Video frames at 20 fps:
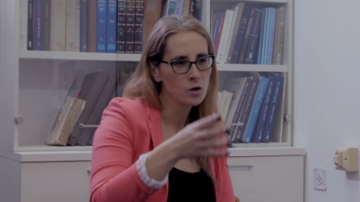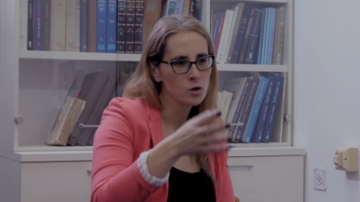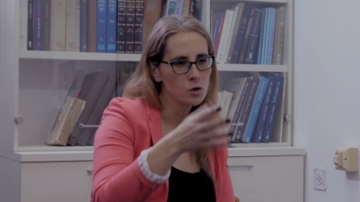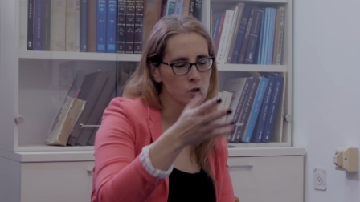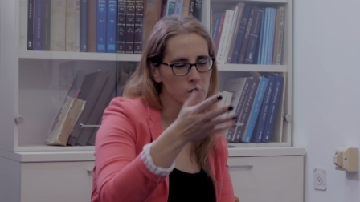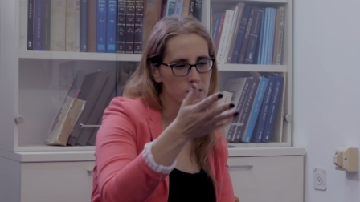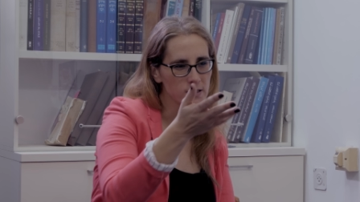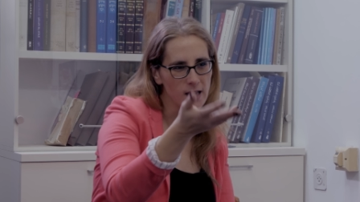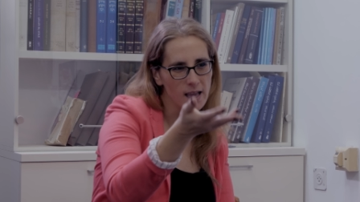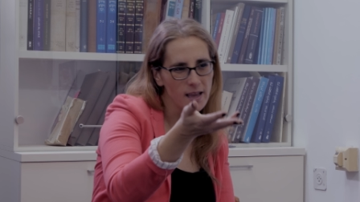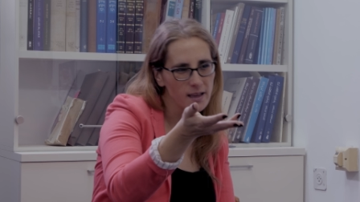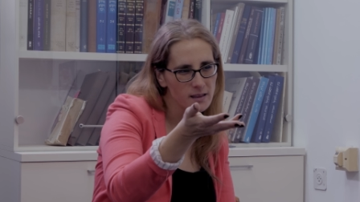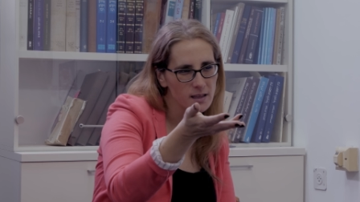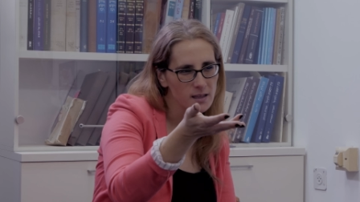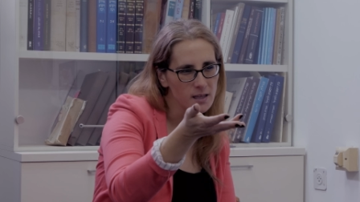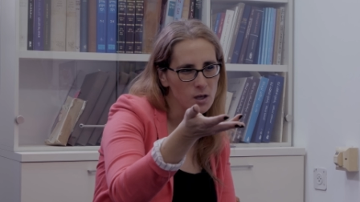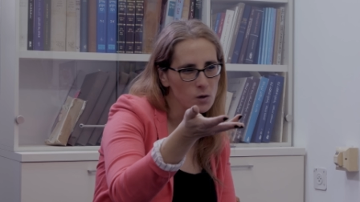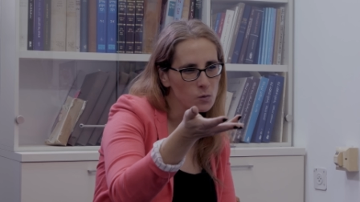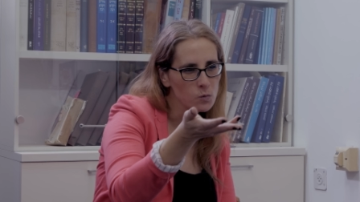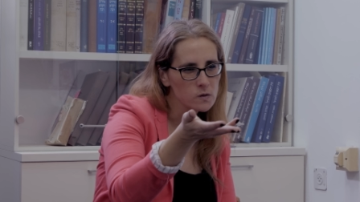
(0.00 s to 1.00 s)
you're saying
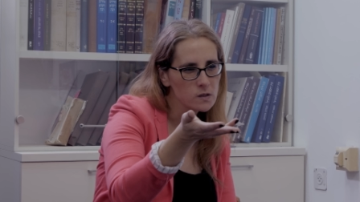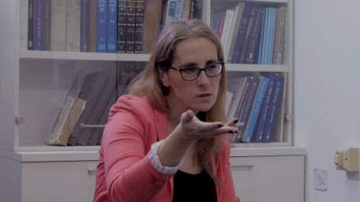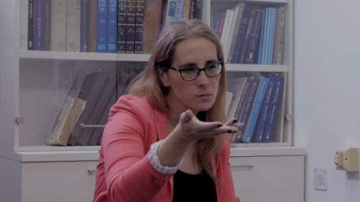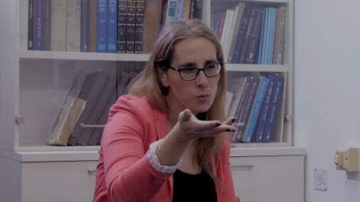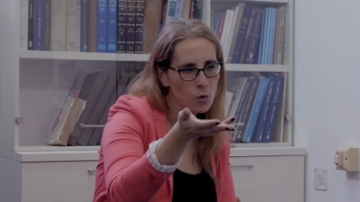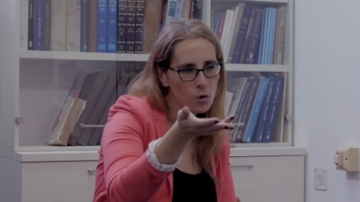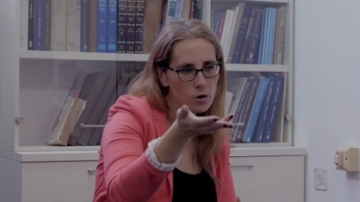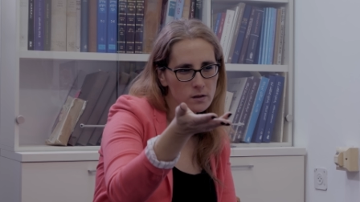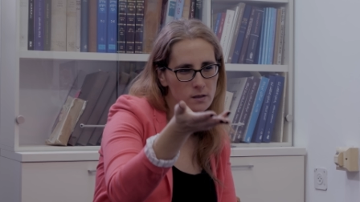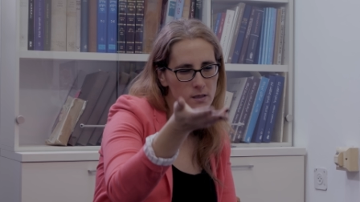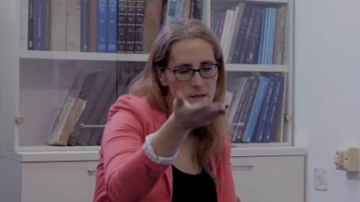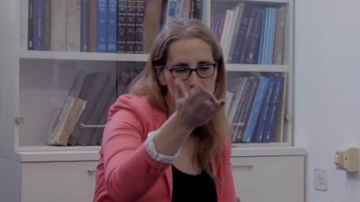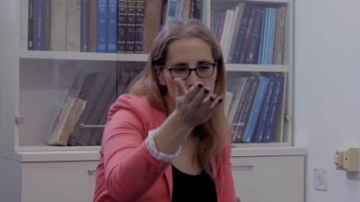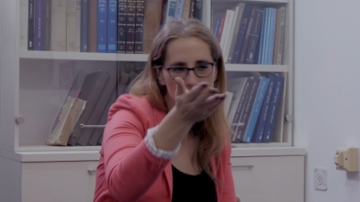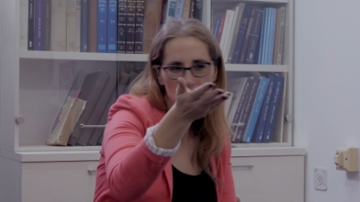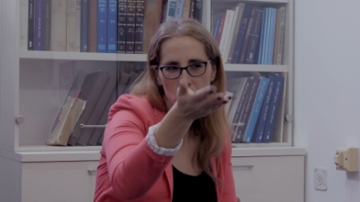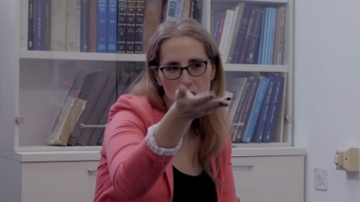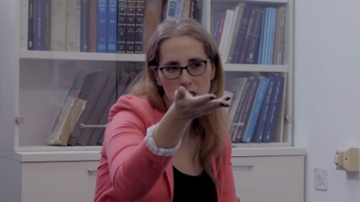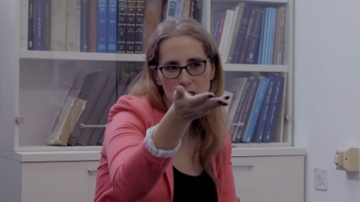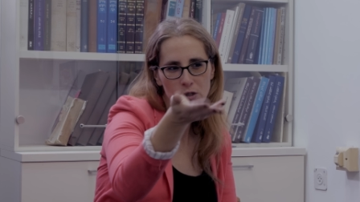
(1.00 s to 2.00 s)
that he was born, this
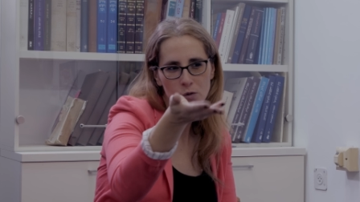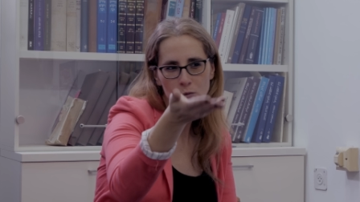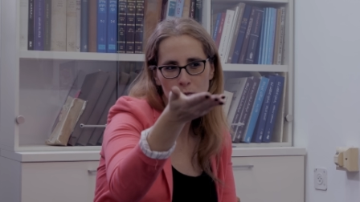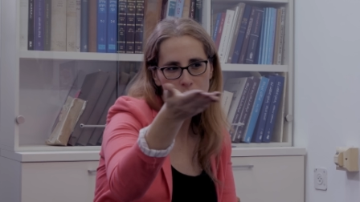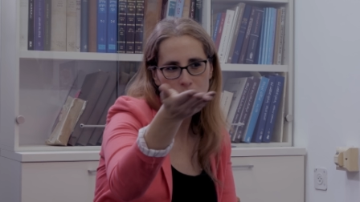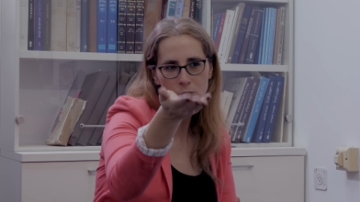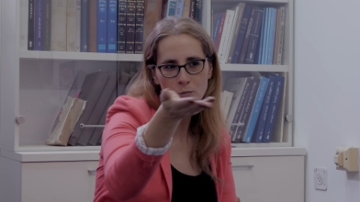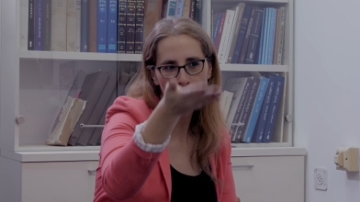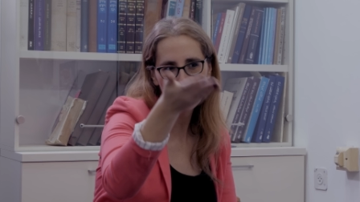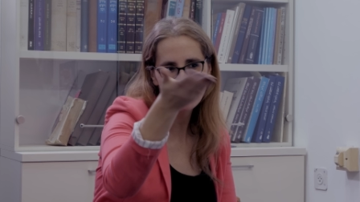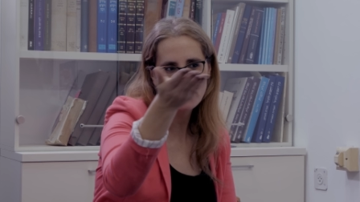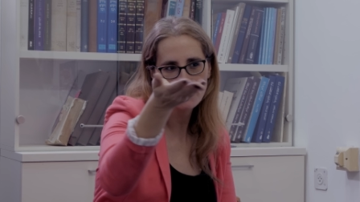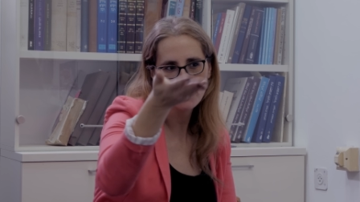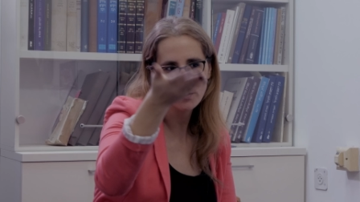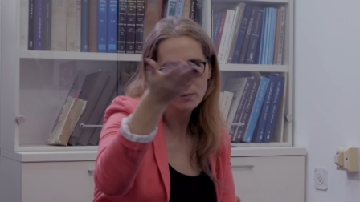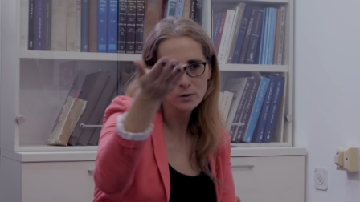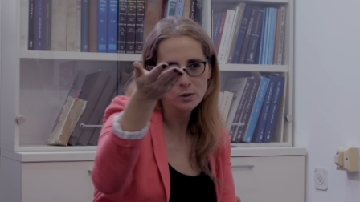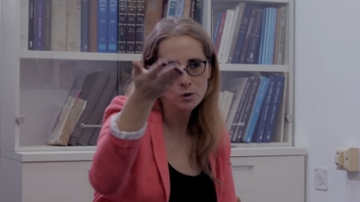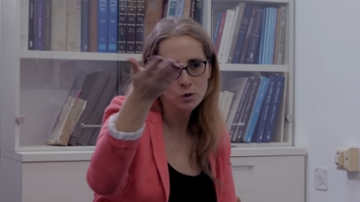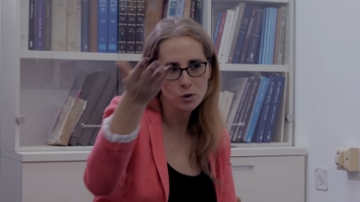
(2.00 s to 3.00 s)
Jesus was born
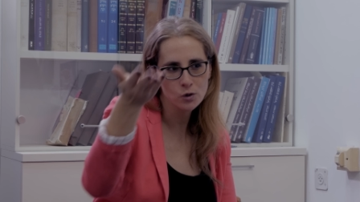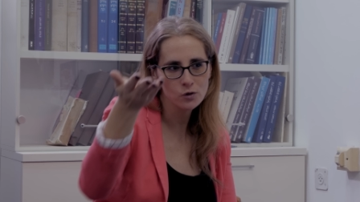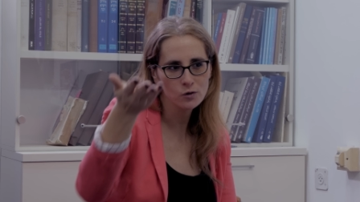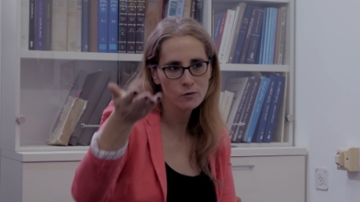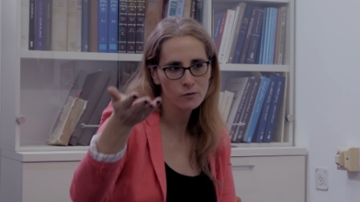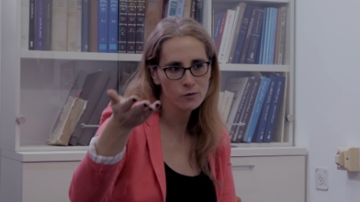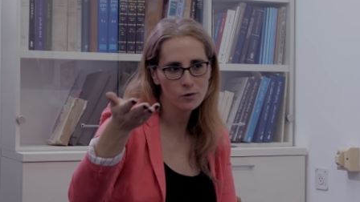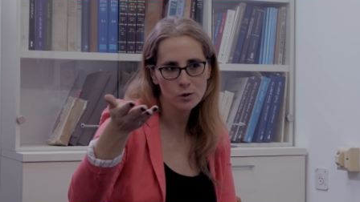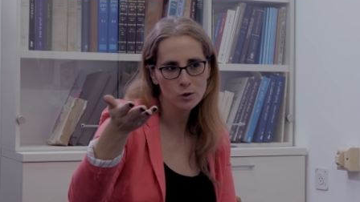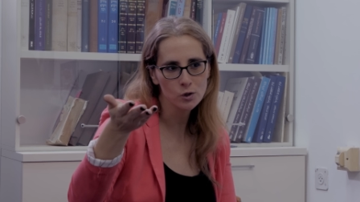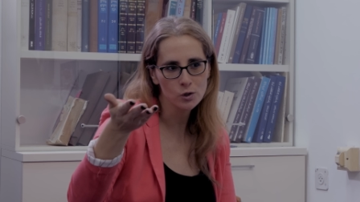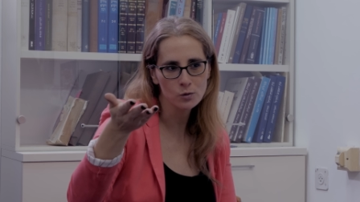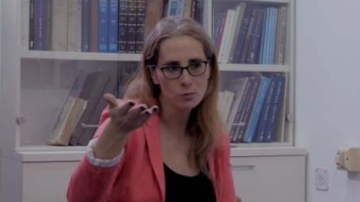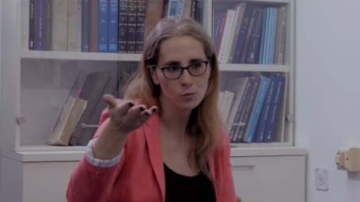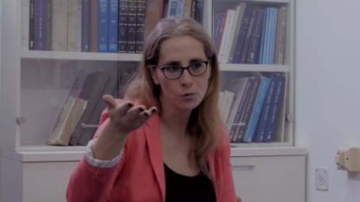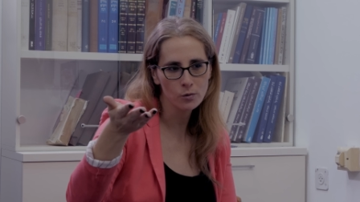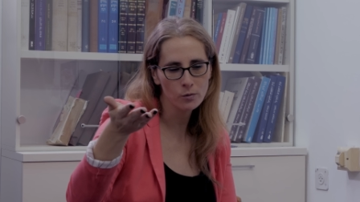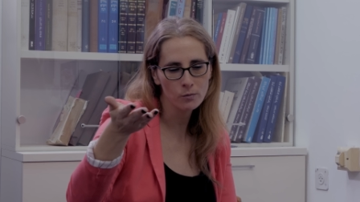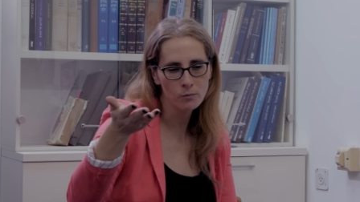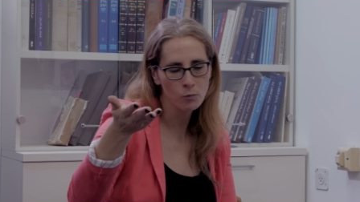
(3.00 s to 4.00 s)
from a
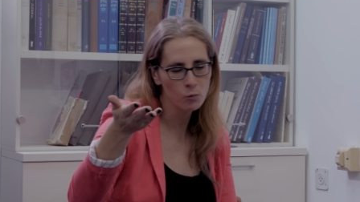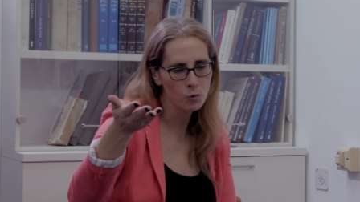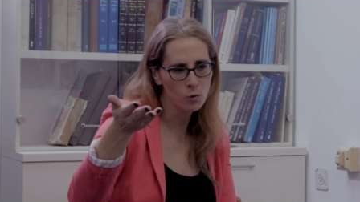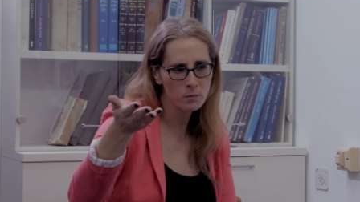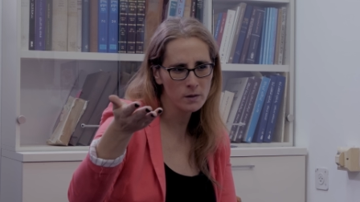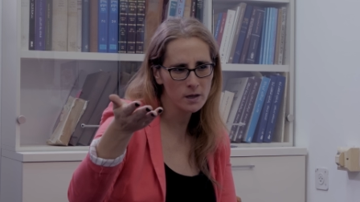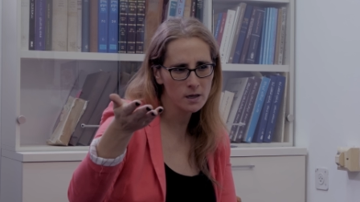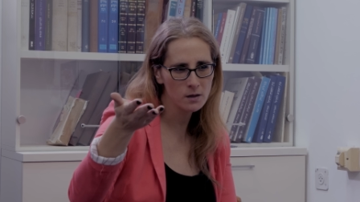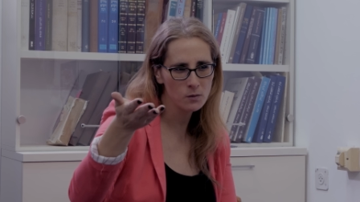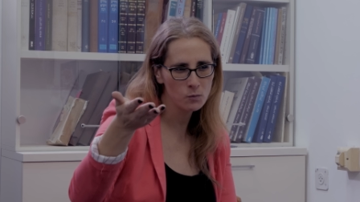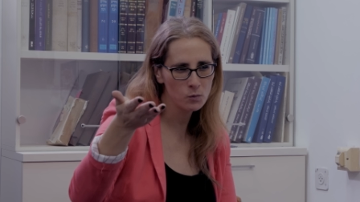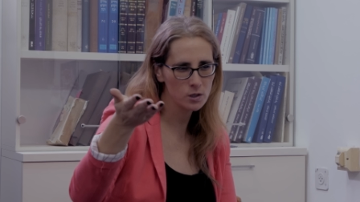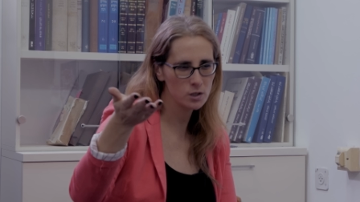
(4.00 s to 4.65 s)
virgin woman?